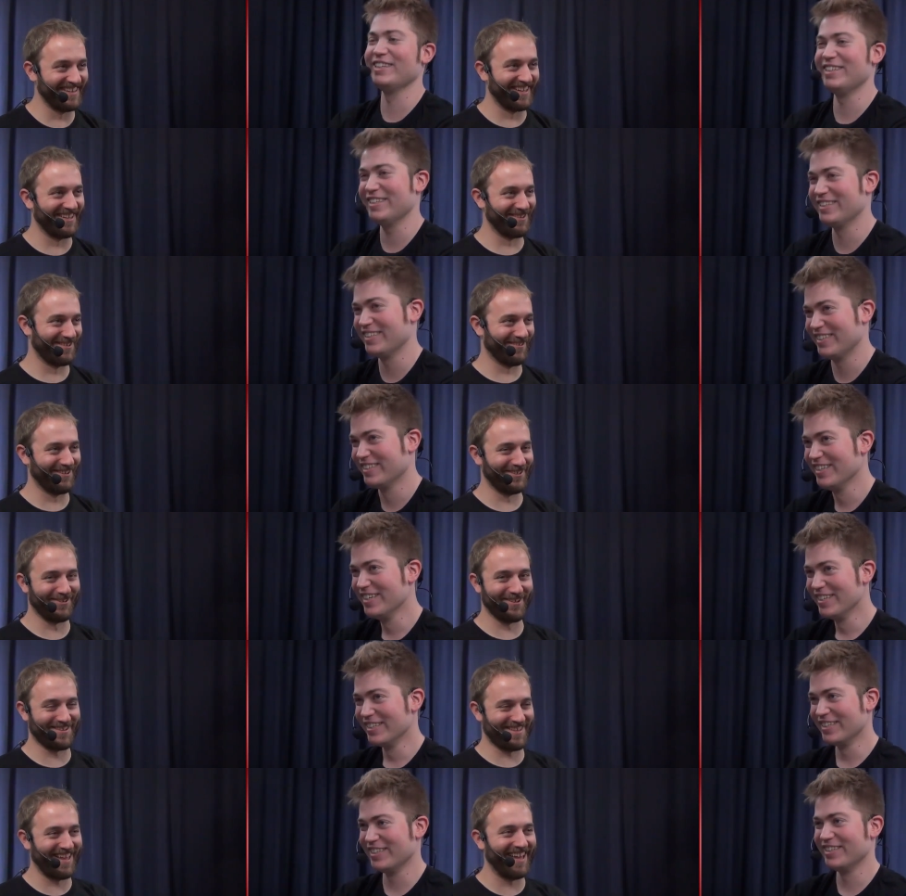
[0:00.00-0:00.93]
Speaker 1: then you're you're
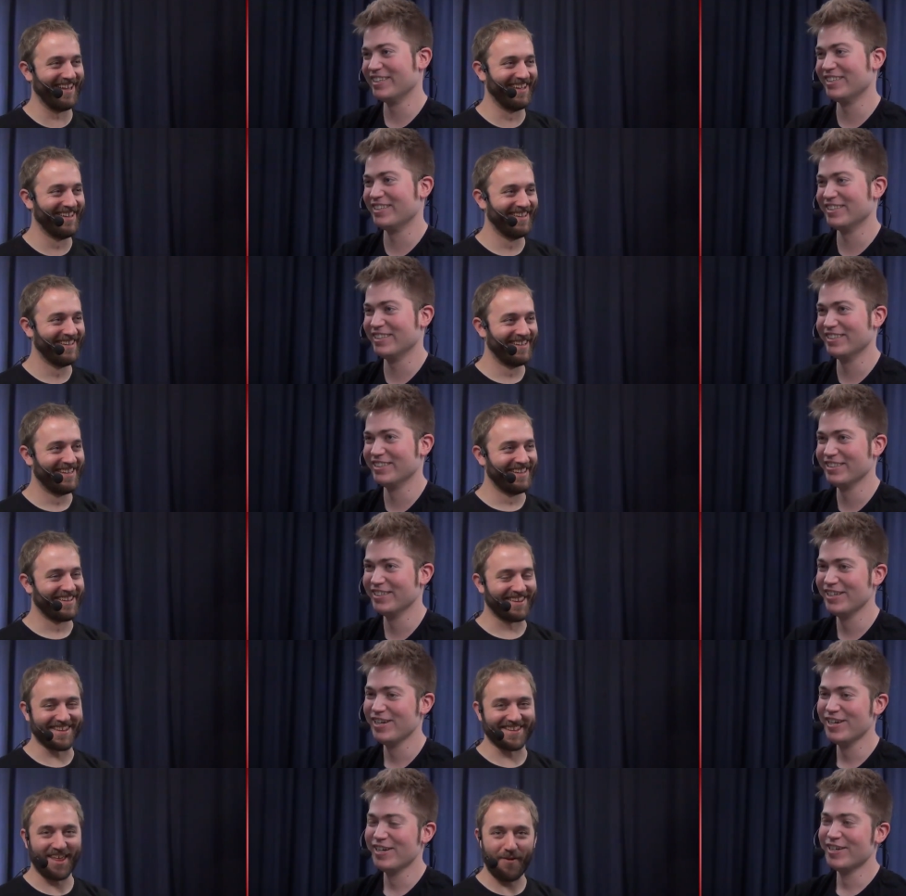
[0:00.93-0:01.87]
all set.
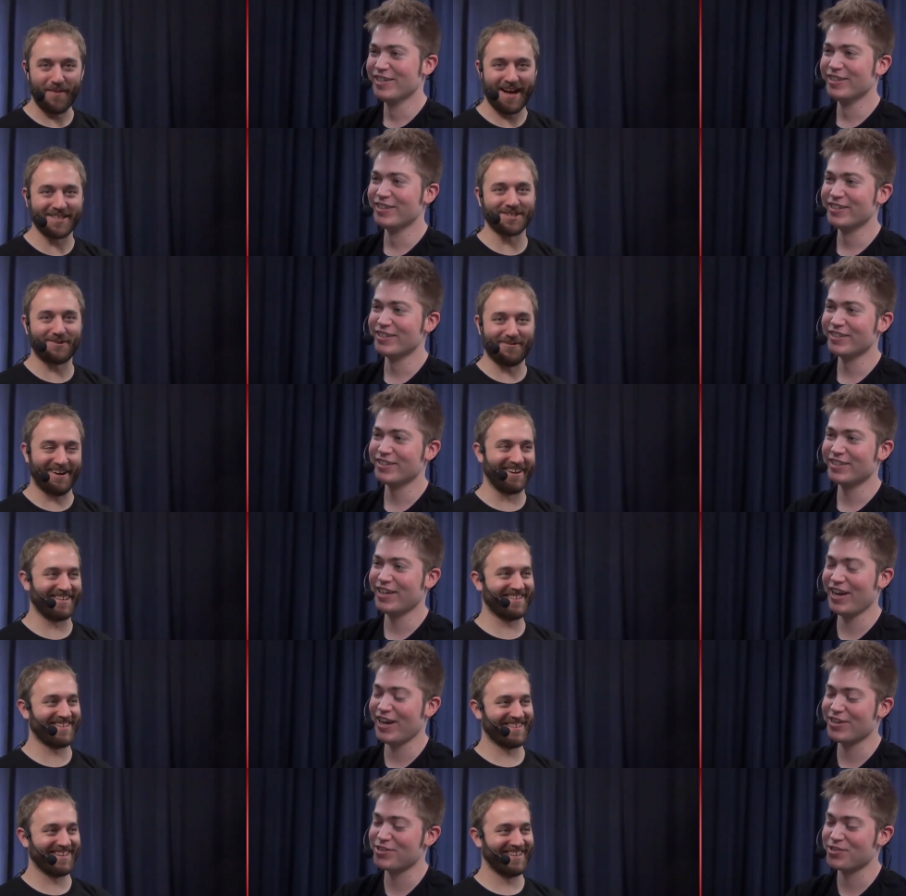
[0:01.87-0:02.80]
this is how Magic works.
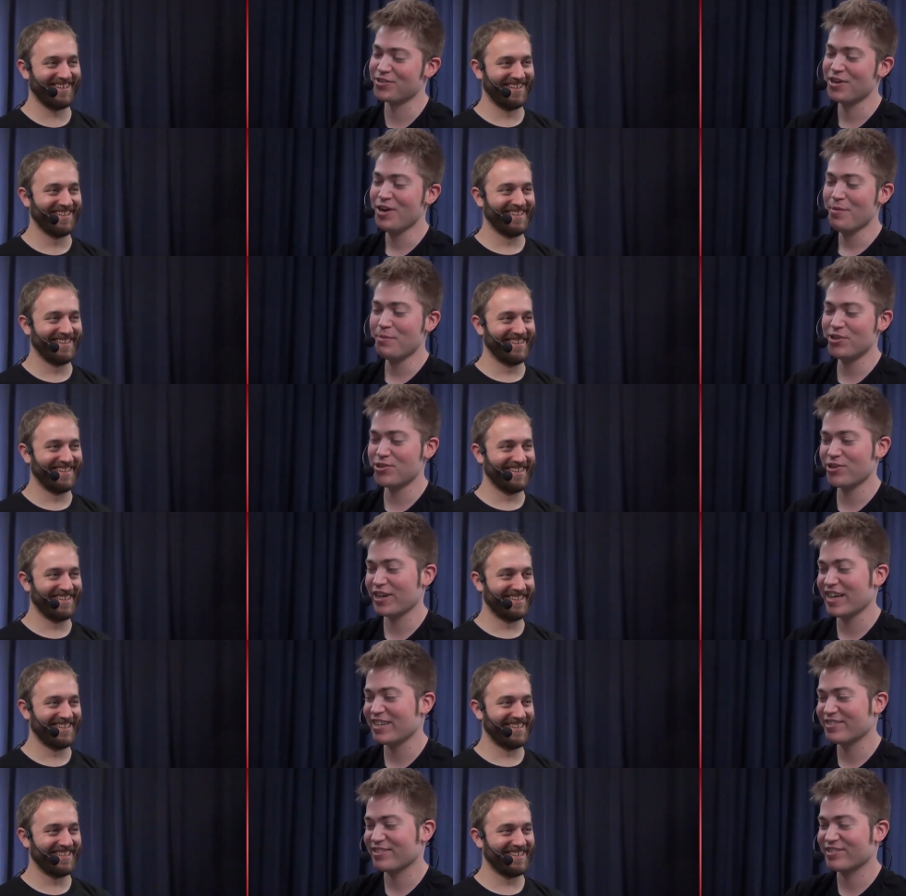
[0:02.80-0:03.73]
Yeah, just
Speaker 2: be sure to
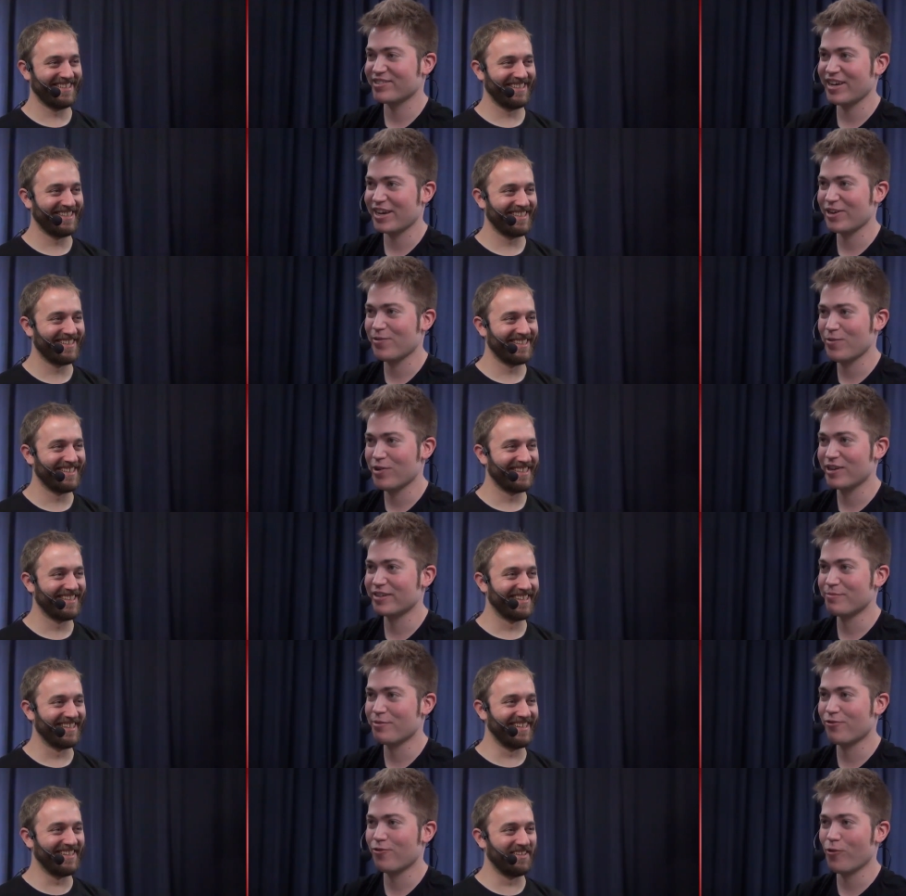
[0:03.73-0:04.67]
cast the second
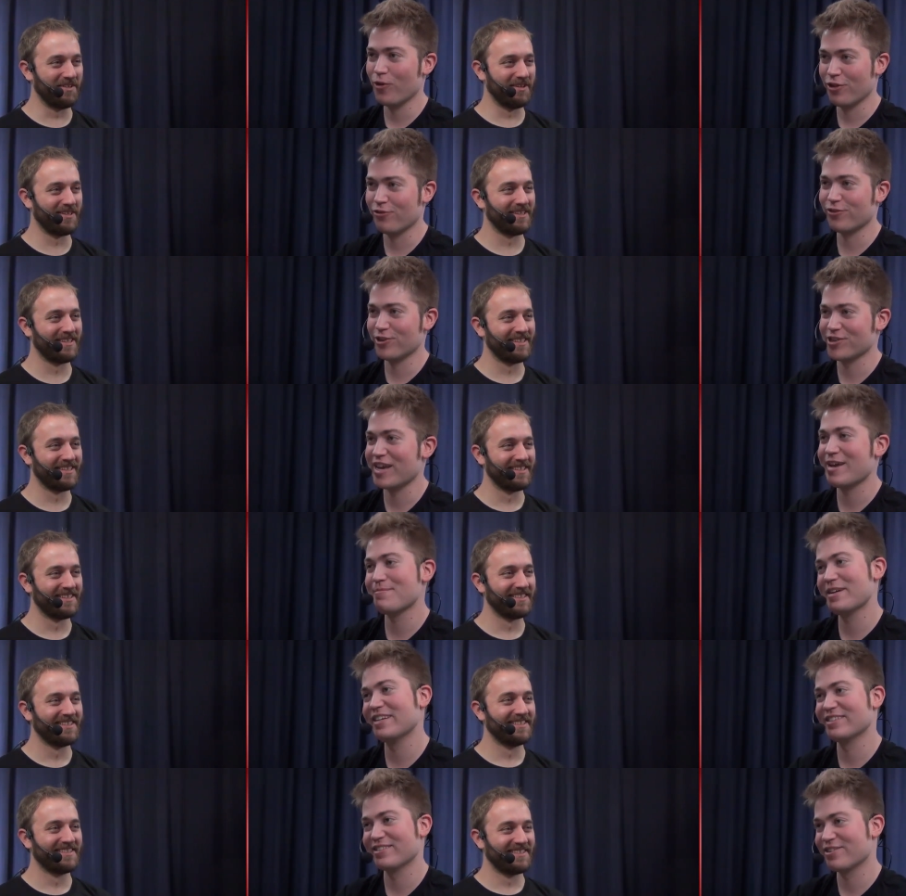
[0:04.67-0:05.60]
one before the first
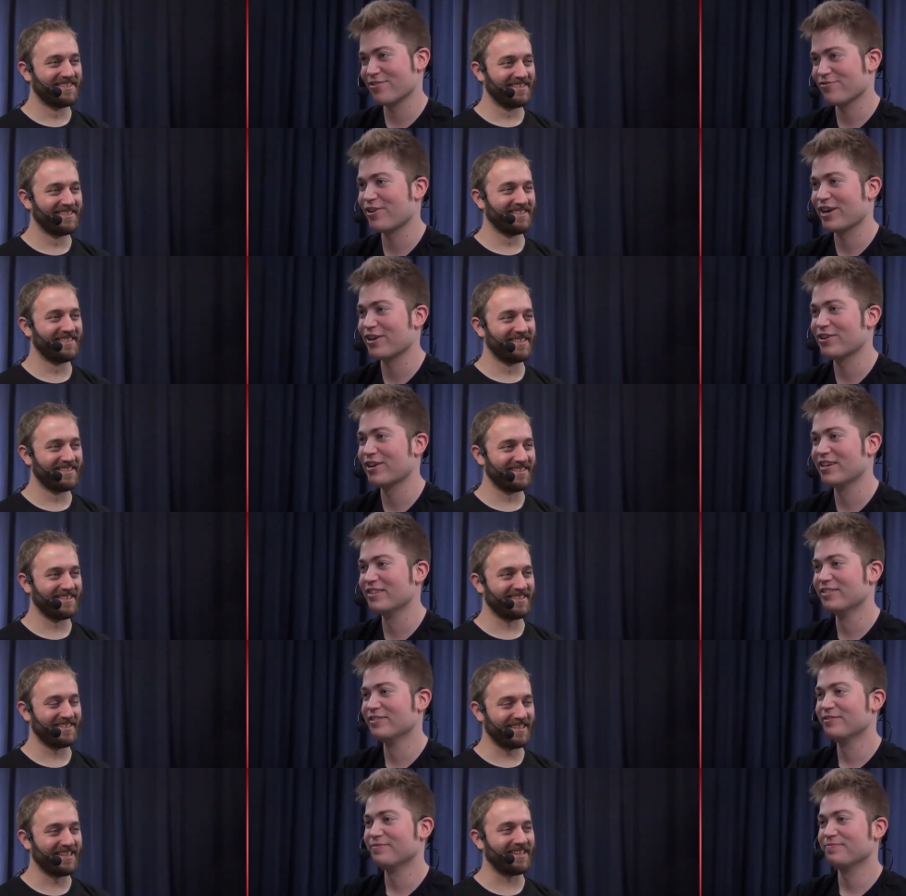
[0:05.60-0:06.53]
game ends, and you're fine, right?
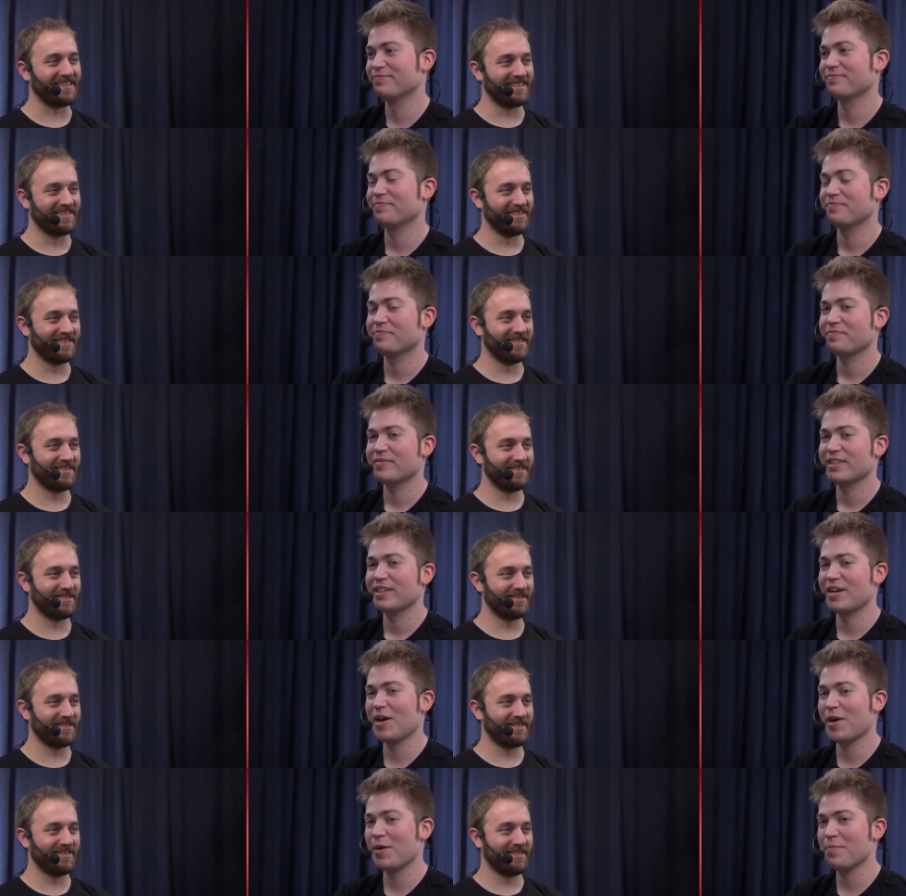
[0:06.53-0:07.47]
Yeah.
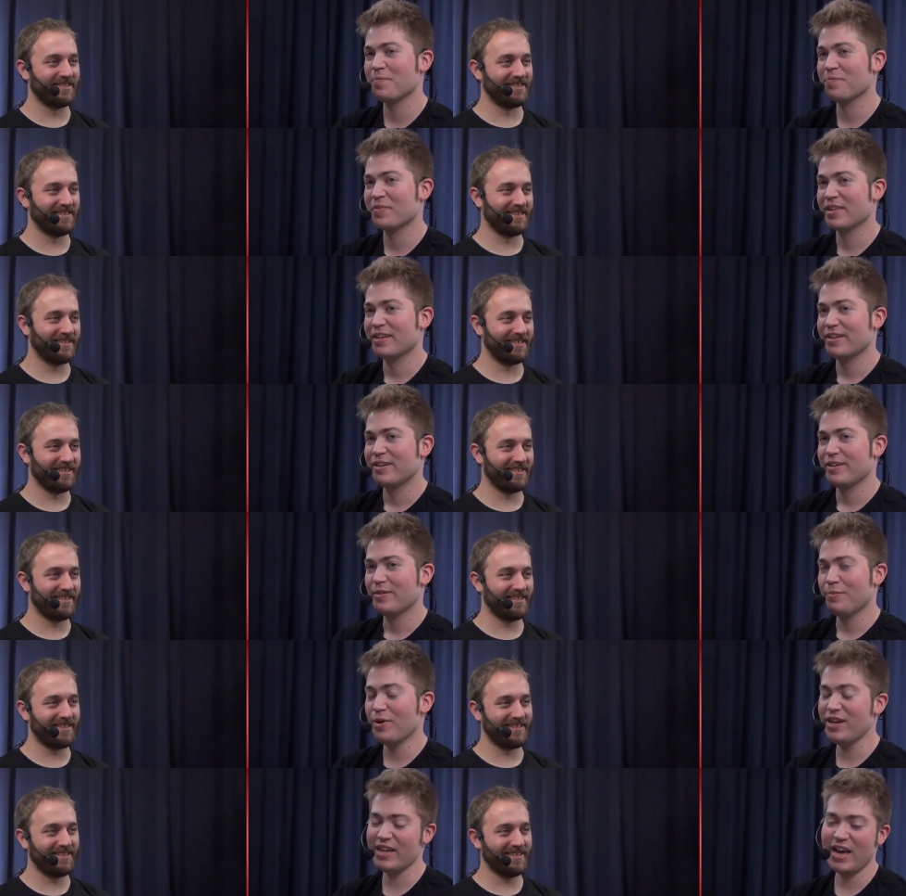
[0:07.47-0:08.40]
Um,
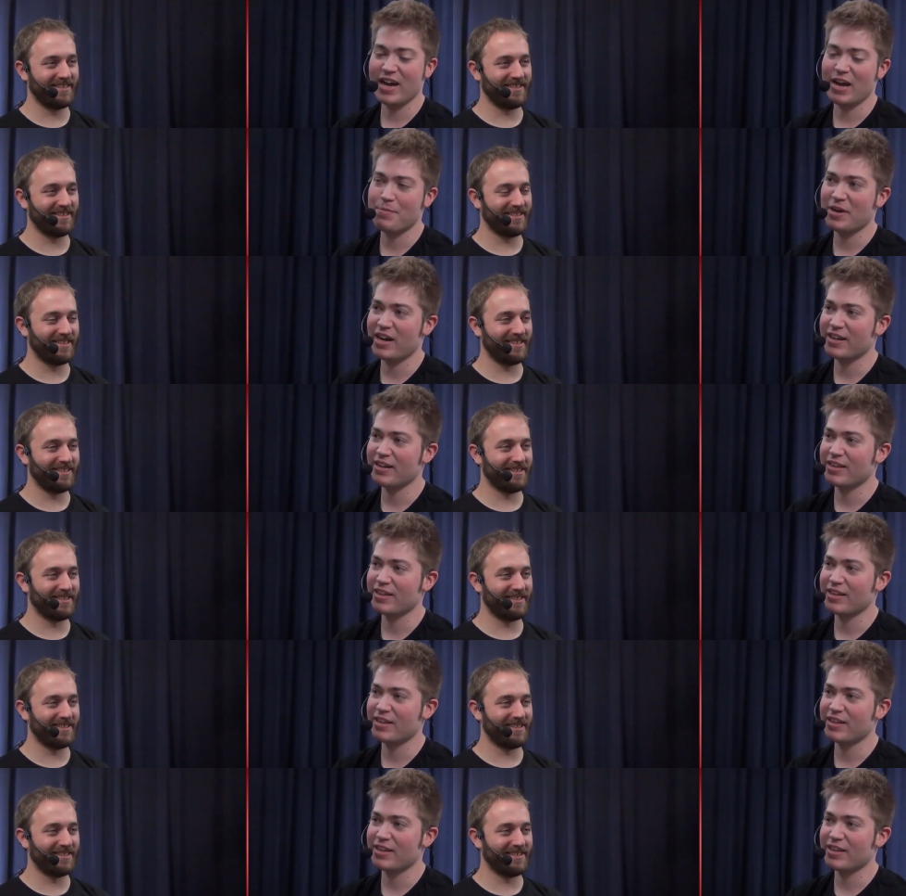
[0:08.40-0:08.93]
but yeah, I mean, I,